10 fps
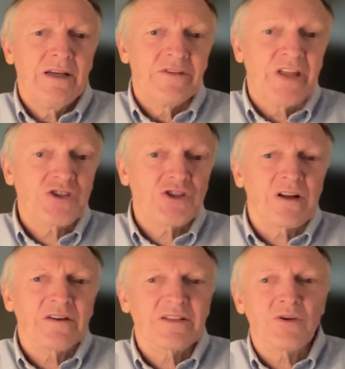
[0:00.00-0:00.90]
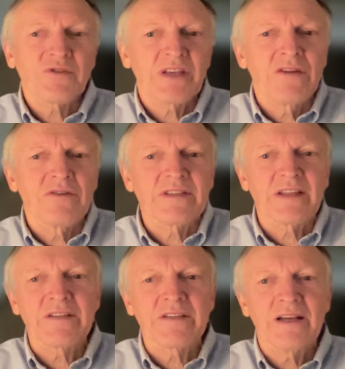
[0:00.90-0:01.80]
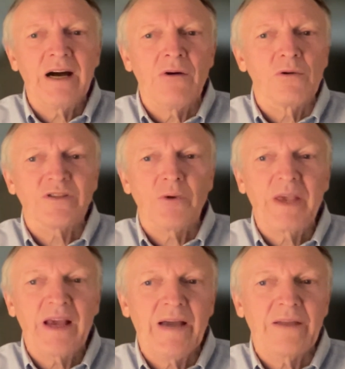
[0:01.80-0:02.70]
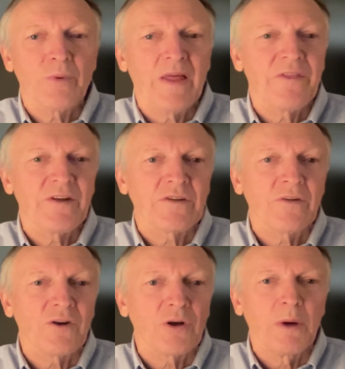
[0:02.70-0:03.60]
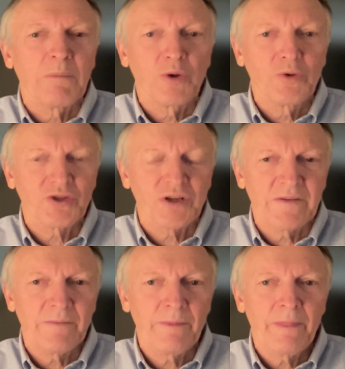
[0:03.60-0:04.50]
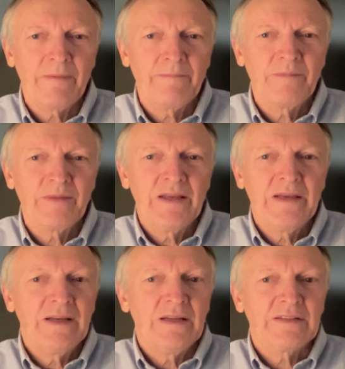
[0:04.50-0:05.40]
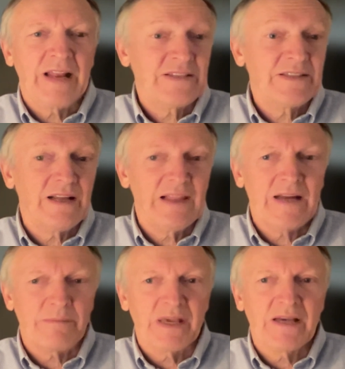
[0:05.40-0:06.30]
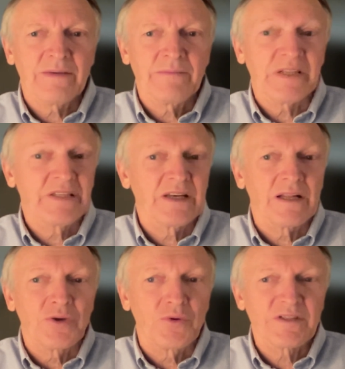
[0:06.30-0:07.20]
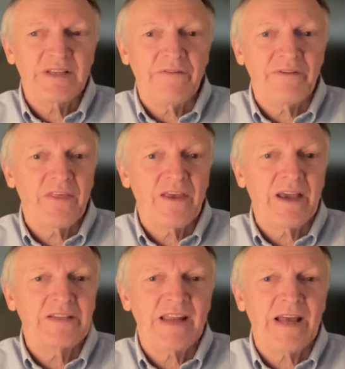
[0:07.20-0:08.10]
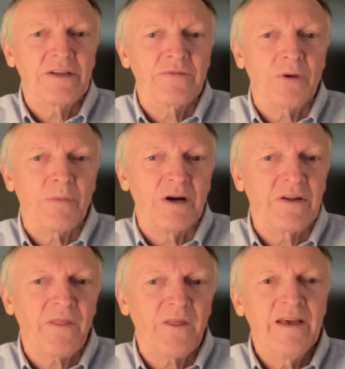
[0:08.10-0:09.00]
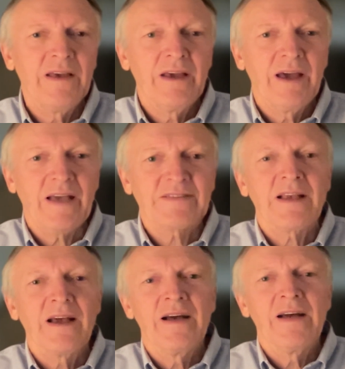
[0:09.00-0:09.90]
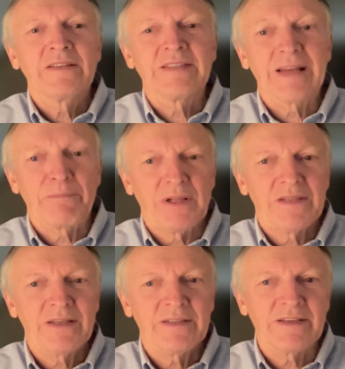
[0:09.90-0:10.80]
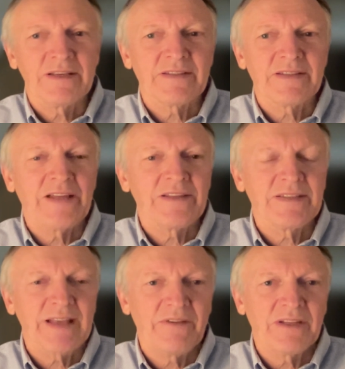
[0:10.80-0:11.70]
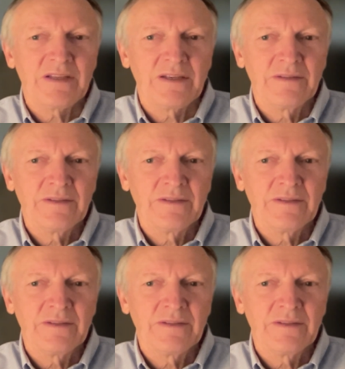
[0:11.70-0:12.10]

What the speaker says: Natural resource industries are also behind 1/3 of global pollution. Trends are alarming. Material use, everything extracted from Earth, has tripled since 1970.